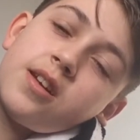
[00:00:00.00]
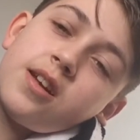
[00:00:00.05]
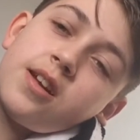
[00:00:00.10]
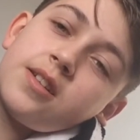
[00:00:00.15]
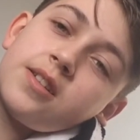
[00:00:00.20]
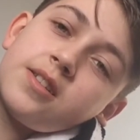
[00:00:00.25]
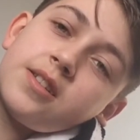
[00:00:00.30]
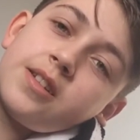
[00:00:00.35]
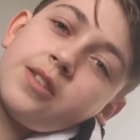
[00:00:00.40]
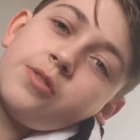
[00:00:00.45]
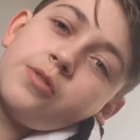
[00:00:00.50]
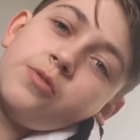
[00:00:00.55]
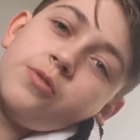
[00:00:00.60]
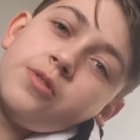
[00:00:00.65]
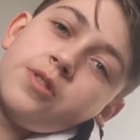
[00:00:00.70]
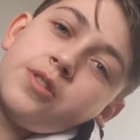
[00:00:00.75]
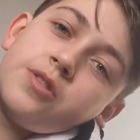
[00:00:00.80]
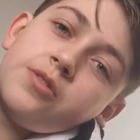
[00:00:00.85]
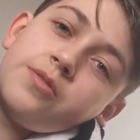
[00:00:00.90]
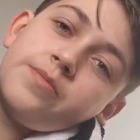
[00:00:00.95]
I'd say
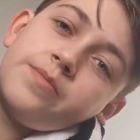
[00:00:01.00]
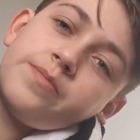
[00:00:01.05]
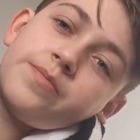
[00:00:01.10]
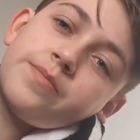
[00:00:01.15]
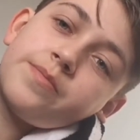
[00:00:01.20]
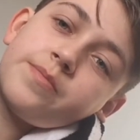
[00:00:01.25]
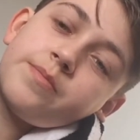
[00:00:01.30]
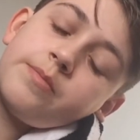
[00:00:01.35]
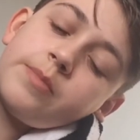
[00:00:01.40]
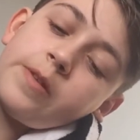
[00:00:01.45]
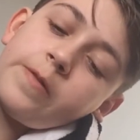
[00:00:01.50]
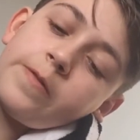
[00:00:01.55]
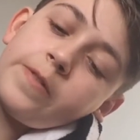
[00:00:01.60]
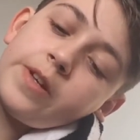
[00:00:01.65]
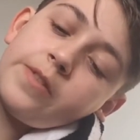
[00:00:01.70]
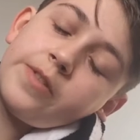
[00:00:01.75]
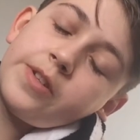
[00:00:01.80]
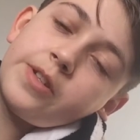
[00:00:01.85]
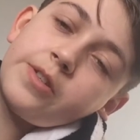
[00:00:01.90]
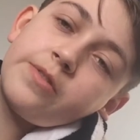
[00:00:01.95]
Ozil. My
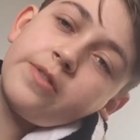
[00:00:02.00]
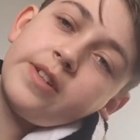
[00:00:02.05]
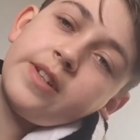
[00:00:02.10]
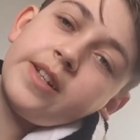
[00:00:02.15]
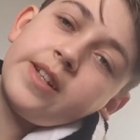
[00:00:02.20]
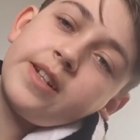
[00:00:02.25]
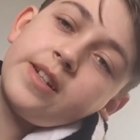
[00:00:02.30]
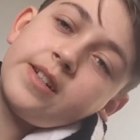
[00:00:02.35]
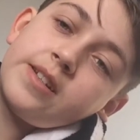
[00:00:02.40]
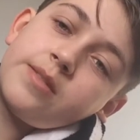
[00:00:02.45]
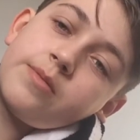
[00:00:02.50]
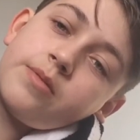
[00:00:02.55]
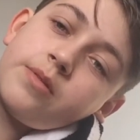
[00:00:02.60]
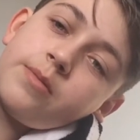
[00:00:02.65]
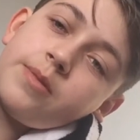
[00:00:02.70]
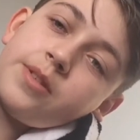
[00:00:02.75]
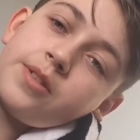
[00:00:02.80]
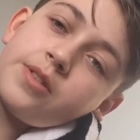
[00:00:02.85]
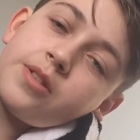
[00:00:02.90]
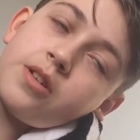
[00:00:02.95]
favourite striker has
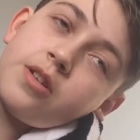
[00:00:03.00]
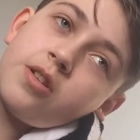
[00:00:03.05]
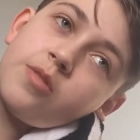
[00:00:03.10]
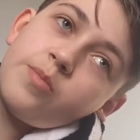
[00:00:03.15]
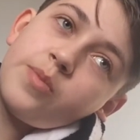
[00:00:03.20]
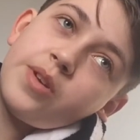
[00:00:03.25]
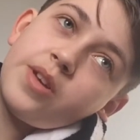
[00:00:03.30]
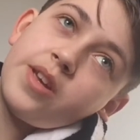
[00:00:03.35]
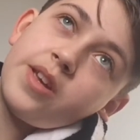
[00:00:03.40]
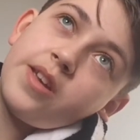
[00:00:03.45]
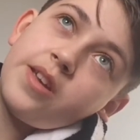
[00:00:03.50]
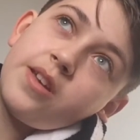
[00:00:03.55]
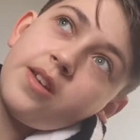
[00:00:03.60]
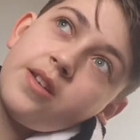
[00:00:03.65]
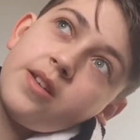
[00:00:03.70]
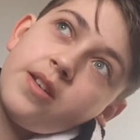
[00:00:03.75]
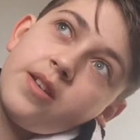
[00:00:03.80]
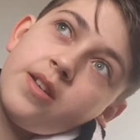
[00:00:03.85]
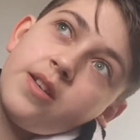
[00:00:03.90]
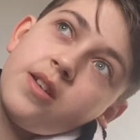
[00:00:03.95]
probably just got to be
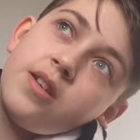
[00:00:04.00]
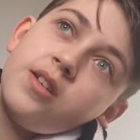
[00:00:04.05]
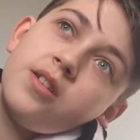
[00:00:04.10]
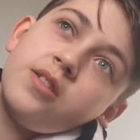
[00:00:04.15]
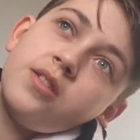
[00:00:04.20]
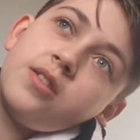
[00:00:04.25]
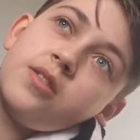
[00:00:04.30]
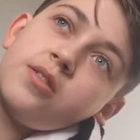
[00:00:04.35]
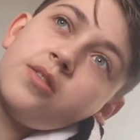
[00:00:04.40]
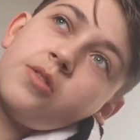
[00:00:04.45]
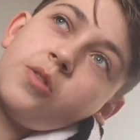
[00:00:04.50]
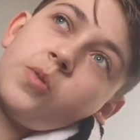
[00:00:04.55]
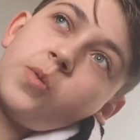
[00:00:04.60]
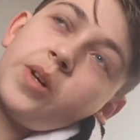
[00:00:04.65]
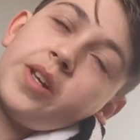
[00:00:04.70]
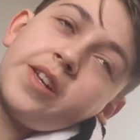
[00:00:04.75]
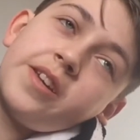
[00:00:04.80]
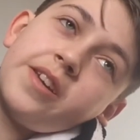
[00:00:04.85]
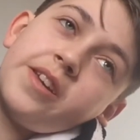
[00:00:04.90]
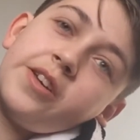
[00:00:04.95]

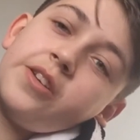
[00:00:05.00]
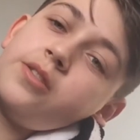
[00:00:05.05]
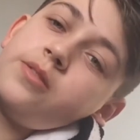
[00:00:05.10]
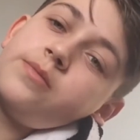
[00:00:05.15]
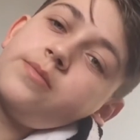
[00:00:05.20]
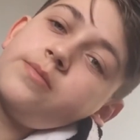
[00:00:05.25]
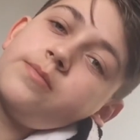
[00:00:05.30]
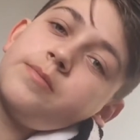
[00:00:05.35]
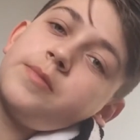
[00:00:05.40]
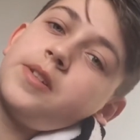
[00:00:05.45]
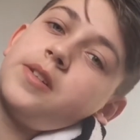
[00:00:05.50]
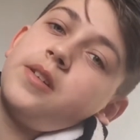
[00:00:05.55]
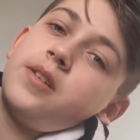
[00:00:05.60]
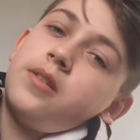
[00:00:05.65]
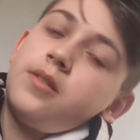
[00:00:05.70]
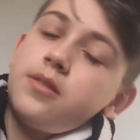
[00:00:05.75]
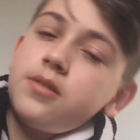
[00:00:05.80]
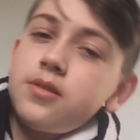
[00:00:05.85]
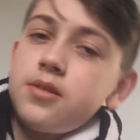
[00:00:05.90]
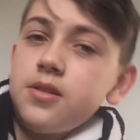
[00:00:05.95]
Dwight Gayle, you
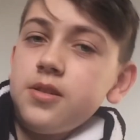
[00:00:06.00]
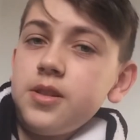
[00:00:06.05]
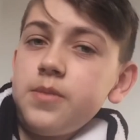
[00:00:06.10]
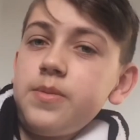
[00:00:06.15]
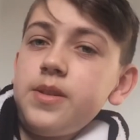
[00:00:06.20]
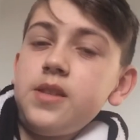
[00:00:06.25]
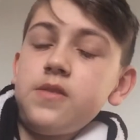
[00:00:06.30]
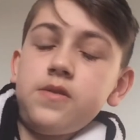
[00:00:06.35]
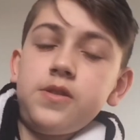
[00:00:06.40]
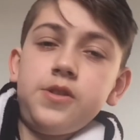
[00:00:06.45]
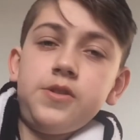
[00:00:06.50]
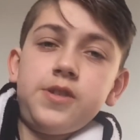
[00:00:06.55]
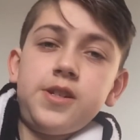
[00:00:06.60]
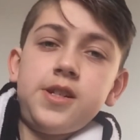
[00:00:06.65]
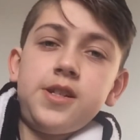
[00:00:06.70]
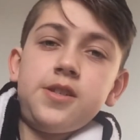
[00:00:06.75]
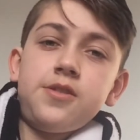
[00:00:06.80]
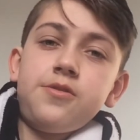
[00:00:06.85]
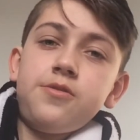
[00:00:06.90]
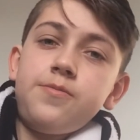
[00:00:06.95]
know, since he plays for
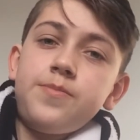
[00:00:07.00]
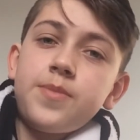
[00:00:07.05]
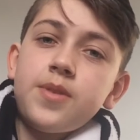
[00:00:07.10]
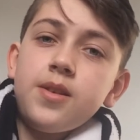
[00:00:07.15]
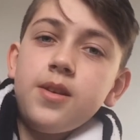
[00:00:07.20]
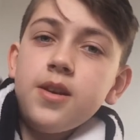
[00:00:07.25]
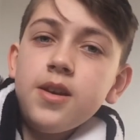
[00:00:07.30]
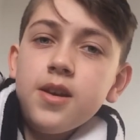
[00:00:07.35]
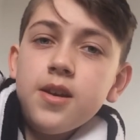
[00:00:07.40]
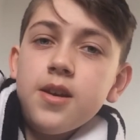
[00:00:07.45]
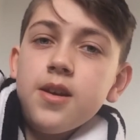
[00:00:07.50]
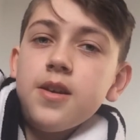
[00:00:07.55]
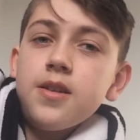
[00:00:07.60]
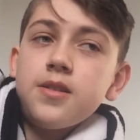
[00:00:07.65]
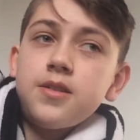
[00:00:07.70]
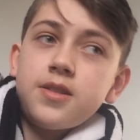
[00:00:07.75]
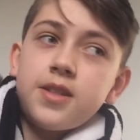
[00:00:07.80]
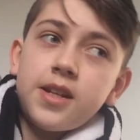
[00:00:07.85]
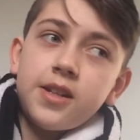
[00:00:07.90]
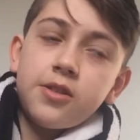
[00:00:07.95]
Newcastle.
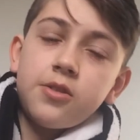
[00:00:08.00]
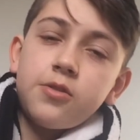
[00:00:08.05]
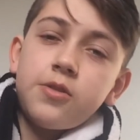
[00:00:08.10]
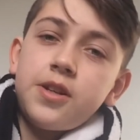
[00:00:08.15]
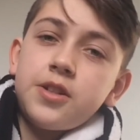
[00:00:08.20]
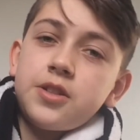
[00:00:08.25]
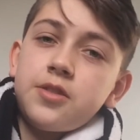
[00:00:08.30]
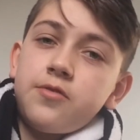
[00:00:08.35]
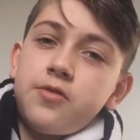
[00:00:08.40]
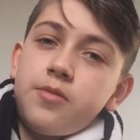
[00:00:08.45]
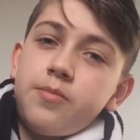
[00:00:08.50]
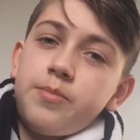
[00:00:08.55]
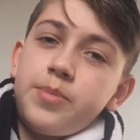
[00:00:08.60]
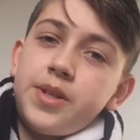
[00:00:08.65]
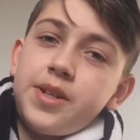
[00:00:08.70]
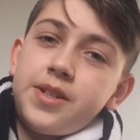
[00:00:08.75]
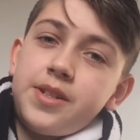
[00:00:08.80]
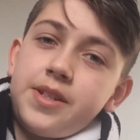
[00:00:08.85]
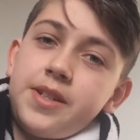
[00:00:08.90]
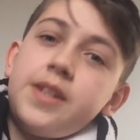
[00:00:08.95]
Second question from
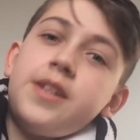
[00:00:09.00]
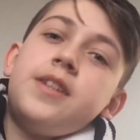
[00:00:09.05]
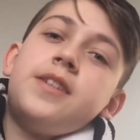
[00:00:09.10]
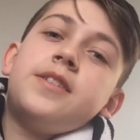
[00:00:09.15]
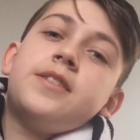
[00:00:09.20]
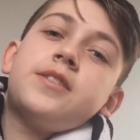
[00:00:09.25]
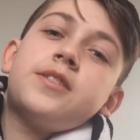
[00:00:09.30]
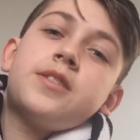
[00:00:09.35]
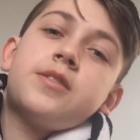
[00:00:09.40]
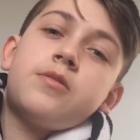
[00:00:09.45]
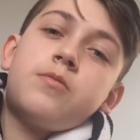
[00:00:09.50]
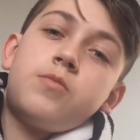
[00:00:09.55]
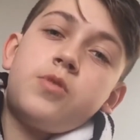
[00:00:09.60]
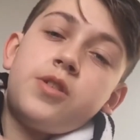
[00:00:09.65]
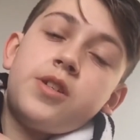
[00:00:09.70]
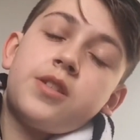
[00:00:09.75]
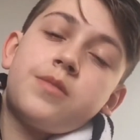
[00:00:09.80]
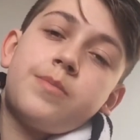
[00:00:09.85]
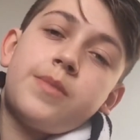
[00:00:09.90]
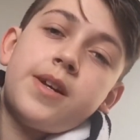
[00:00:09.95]
Bailey is,
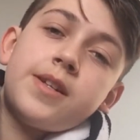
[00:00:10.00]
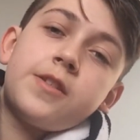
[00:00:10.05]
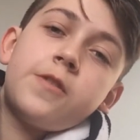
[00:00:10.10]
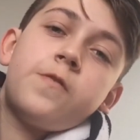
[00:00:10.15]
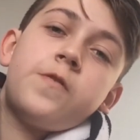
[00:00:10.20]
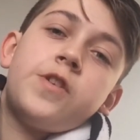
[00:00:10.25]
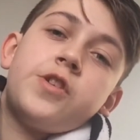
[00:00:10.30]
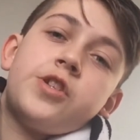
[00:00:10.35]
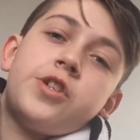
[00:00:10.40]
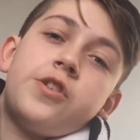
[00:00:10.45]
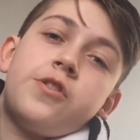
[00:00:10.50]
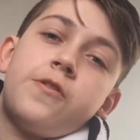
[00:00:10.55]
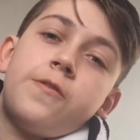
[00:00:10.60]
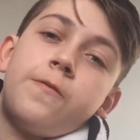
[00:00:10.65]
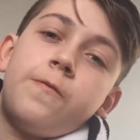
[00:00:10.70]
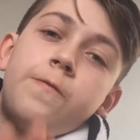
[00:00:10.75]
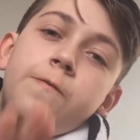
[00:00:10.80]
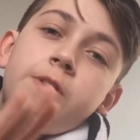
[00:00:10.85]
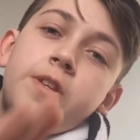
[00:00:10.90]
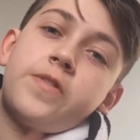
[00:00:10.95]
what is my division
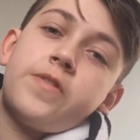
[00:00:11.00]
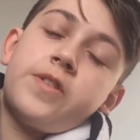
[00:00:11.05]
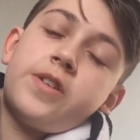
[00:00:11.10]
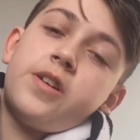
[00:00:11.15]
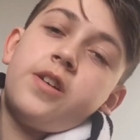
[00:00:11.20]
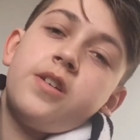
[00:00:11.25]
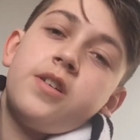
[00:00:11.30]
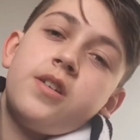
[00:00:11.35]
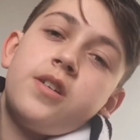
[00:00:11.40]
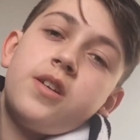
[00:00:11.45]
on FIFA?